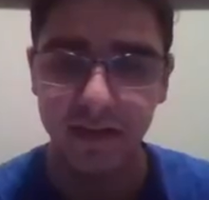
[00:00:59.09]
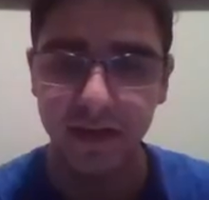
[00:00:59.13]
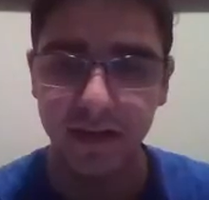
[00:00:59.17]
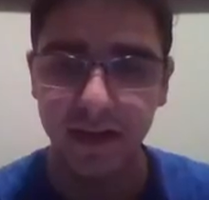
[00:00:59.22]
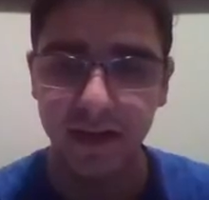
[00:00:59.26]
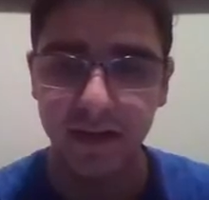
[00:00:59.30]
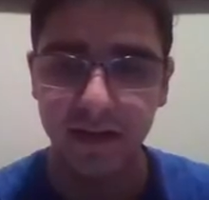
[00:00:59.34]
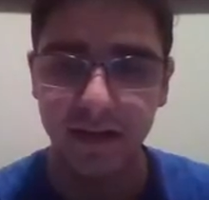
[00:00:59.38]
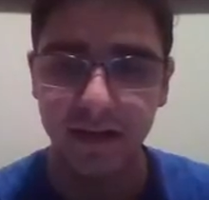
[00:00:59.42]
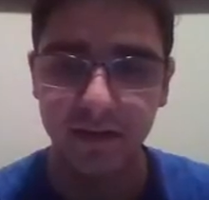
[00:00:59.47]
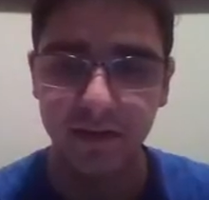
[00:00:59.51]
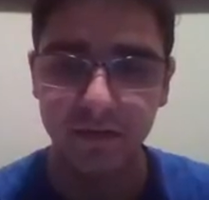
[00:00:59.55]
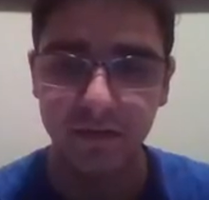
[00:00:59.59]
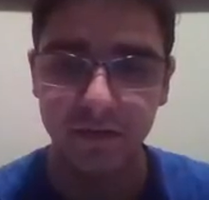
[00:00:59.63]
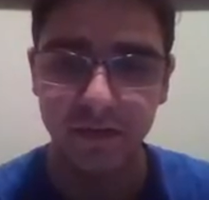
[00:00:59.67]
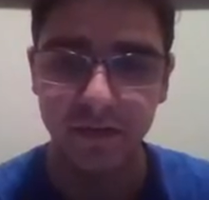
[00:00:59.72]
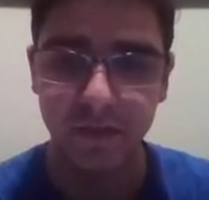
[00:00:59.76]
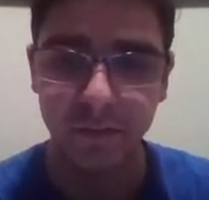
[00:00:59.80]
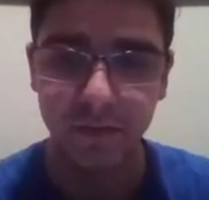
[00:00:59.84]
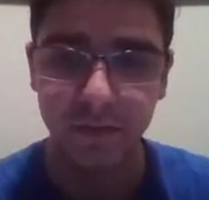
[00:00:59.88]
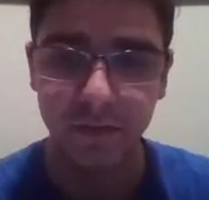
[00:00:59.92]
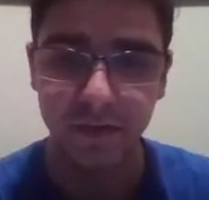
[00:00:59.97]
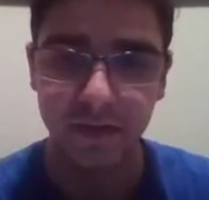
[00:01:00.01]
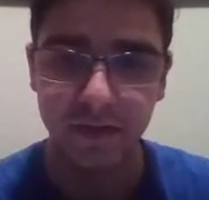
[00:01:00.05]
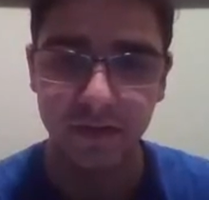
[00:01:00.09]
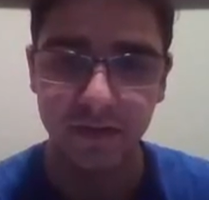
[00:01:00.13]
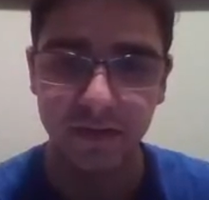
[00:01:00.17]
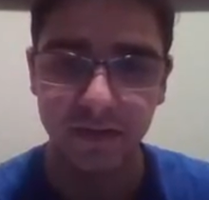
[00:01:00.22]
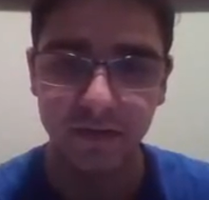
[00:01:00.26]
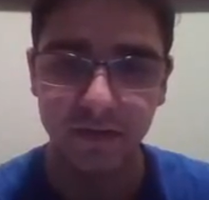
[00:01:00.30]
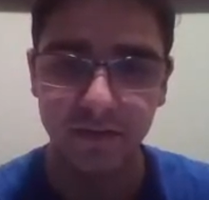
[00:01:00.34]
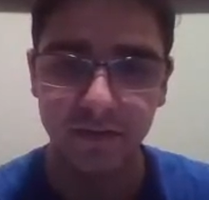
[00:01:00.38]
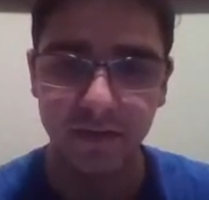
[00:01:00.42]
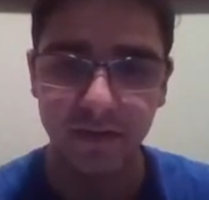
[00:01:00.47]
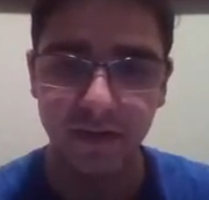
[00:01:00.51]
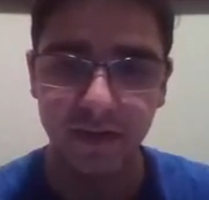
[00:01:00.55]
And after I play
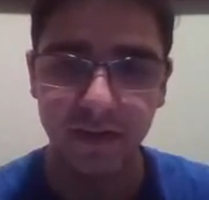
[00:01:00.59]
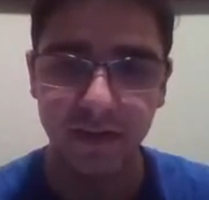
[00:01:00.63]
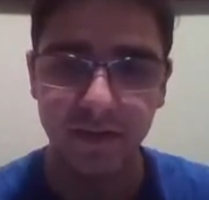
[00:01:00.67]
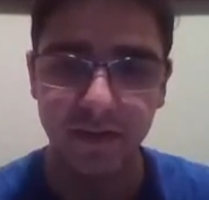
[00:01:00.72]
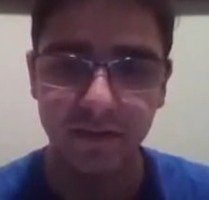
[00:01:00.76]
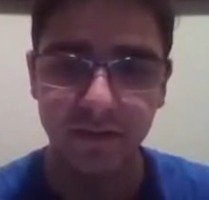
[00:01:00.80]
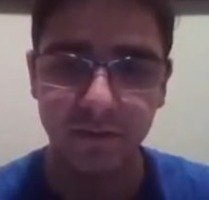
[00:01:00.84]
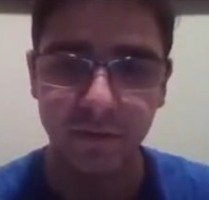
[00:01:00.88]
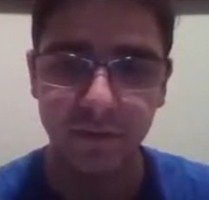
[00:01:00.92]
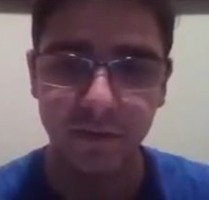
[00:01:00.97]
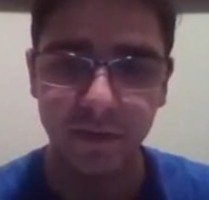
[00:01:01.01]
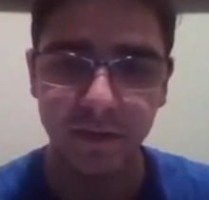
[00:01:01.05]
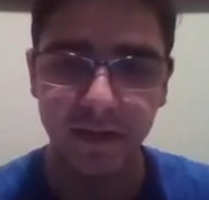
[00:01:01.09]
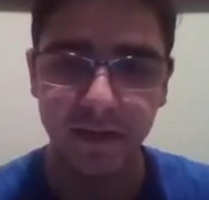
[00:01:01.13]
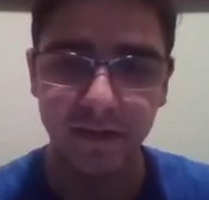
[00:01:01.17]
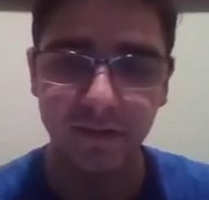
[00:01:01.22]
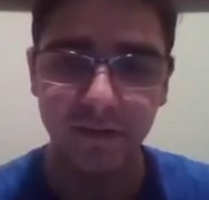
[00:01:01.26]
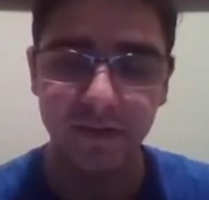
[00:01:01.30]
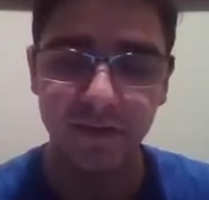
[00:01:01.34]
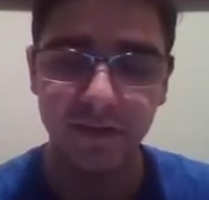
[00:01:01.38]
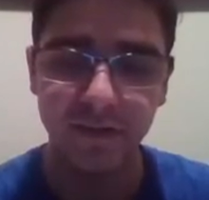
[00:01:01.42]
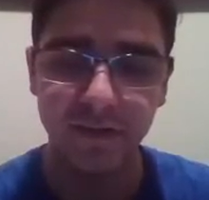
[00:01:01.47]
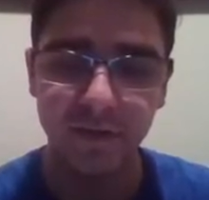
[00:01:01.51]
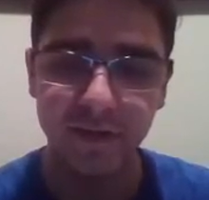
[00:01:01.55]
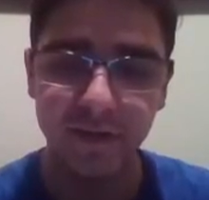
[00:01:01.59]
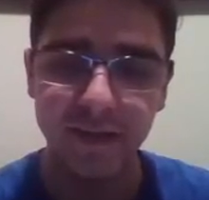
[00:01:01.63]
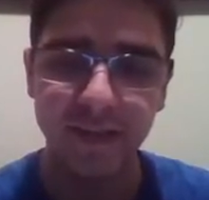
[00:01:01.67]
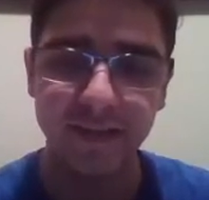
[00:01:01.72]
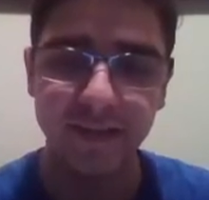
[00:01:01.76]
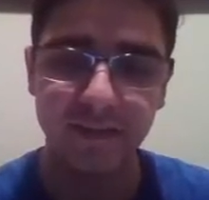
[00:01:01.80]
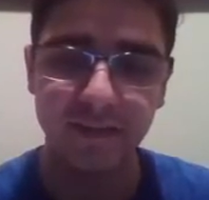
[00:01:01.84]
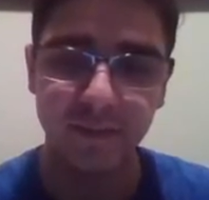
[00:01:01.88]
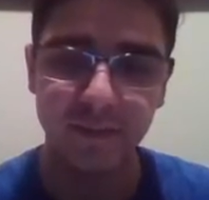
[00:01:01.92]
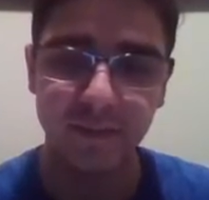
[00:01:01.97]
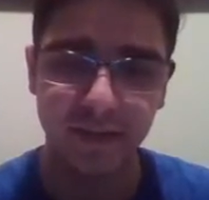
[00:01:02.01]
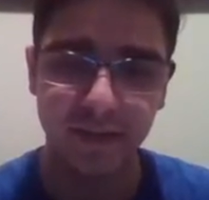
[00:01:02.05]
d5, well, I wasn't really
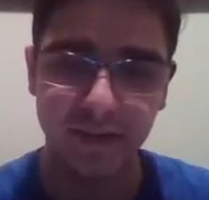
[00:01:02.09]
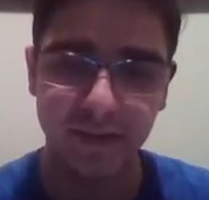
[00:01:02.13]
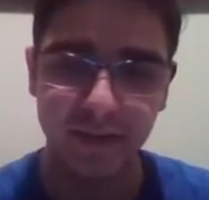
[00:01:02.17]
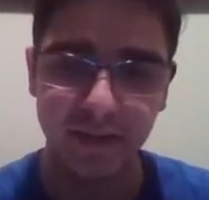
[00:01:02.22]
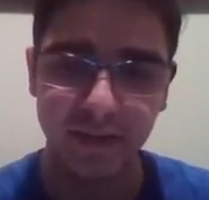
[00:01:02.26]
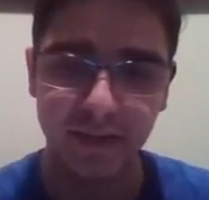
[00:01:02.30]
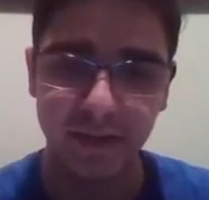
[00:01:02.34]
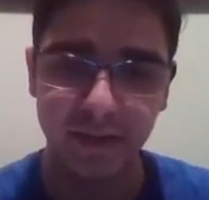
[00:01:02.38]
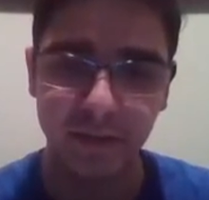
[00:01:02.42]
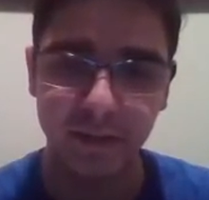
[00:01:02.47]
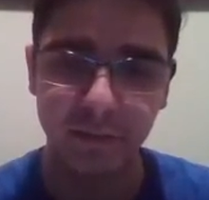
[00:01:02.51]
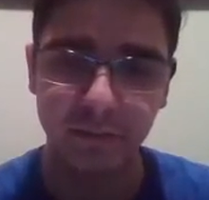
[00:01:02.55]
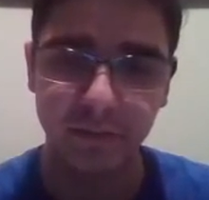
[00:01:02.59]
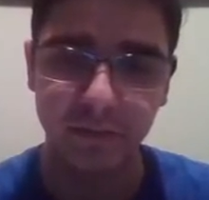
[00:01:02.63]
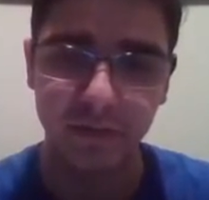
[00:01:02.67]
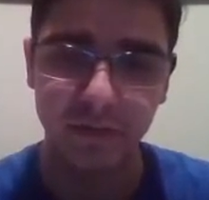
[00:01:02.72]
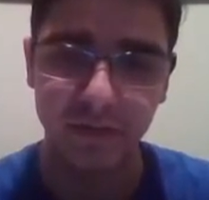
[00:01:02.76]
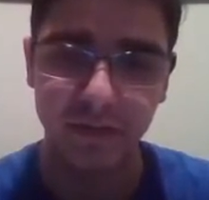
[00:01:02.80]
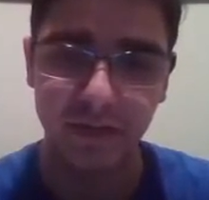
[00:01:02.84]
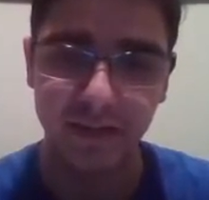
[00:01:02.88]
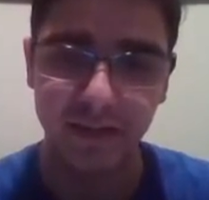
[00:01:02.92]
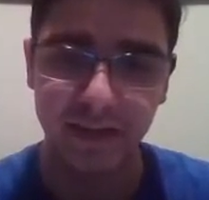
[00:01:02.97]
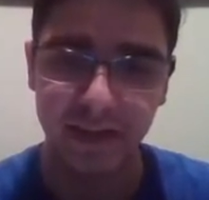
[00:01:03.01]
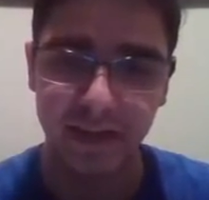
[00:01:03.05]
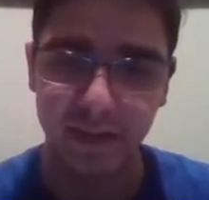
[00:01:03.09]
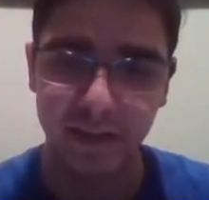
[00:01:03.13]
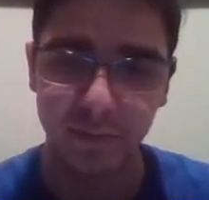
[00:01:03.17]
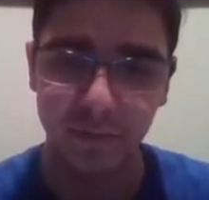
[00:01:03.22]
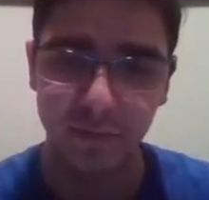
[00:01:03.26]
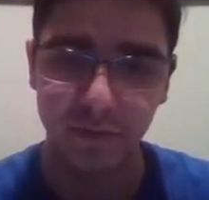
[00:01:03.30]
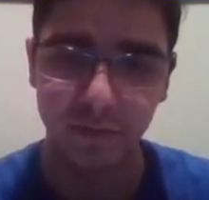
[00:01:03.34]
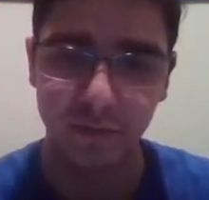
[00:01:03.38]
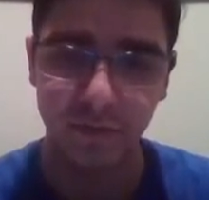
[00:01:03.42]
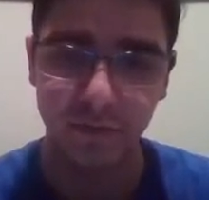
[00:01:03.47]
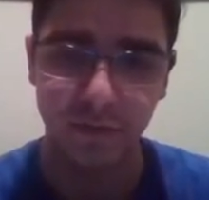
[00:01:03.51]
expecting him to capture with the